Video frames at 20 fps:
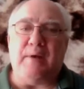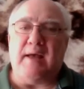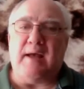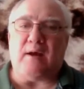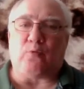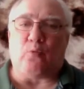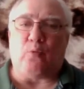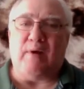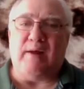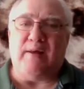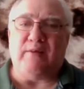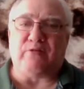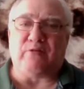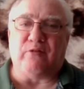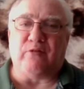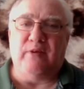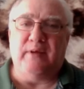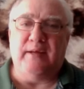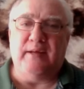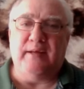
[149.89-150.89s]
Impact
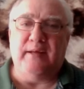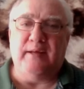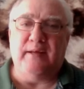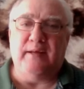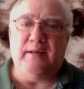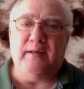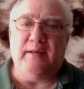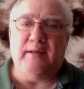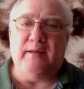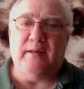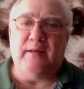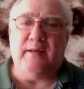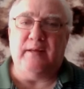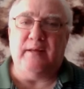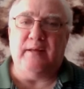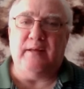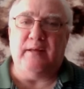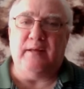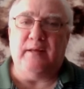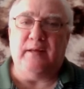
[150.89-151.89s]
Wrestling,
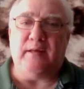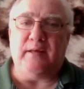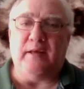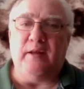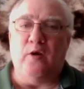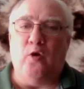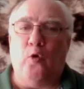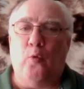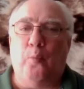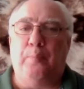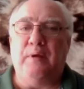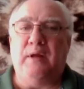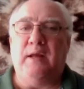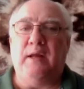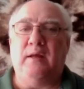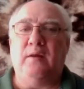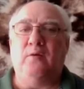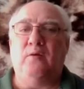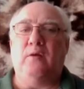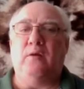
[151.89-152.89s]

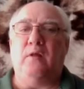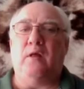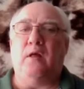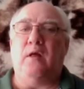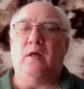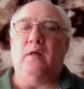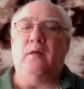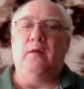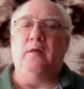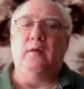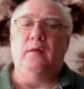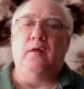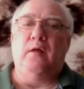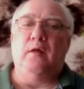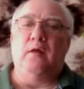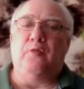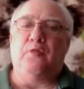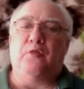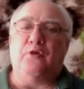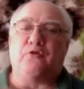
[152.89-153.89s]
being
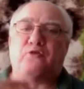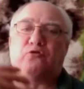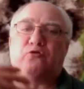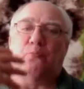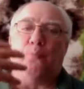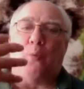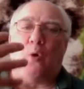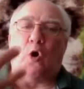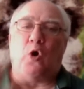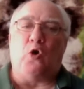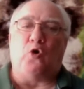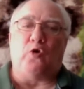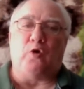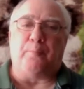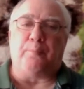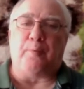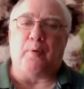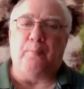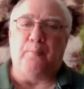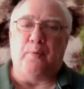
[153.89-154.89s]
the
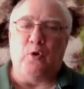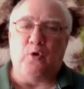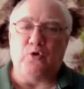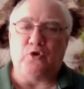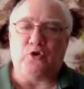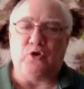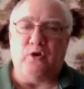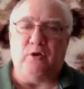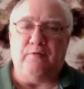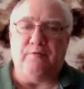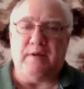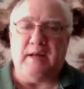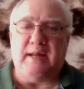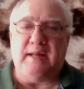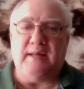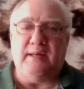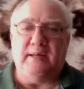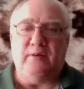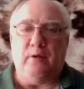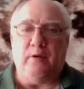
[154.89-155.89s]
smaller promotion
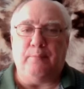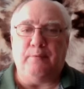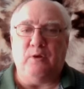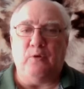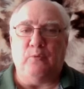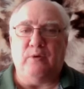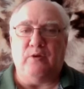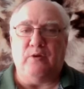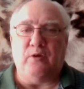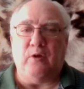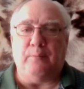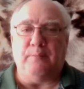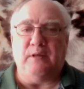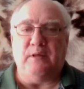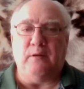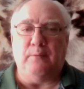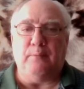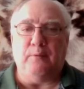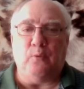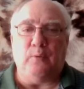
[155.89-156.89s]
of AEW
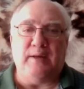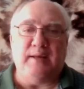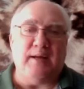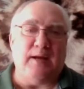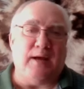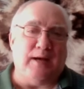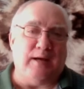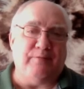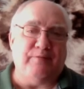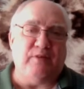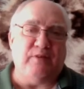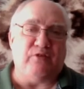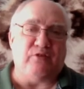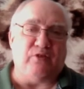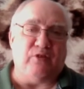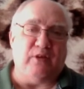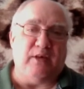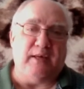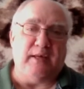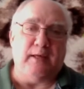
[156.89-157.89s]
and WWE,
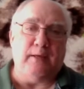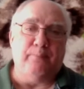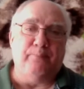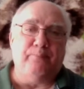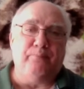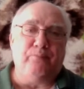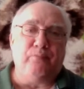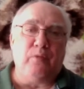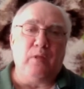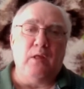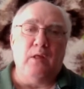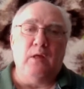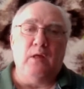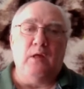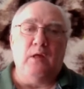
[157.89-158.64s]
obviously,